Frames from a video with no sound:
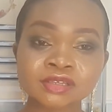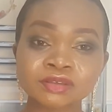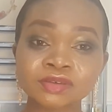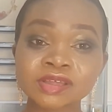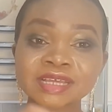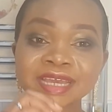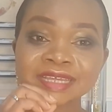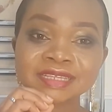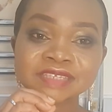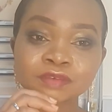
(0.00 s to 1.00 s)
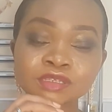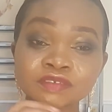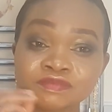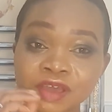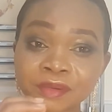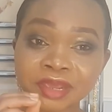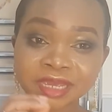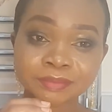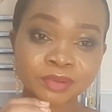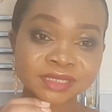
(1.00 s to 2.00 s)
so it is also very
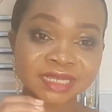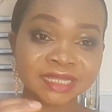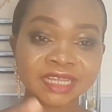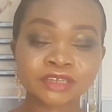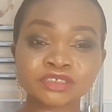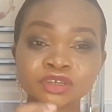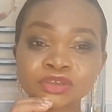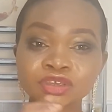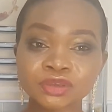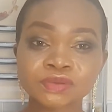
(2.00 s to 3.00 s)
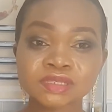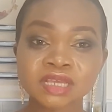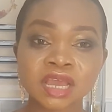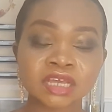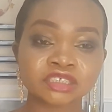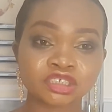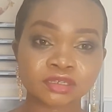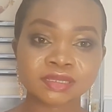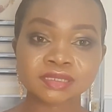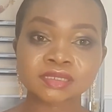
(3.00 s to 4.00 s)
important that you don't use
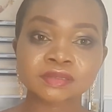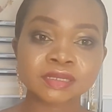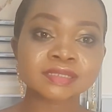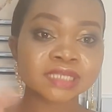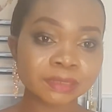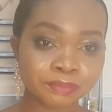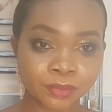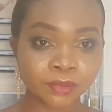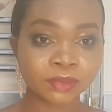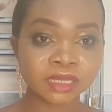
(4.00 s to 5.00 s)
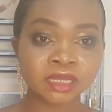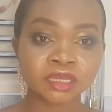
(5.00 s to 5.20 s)
just simple.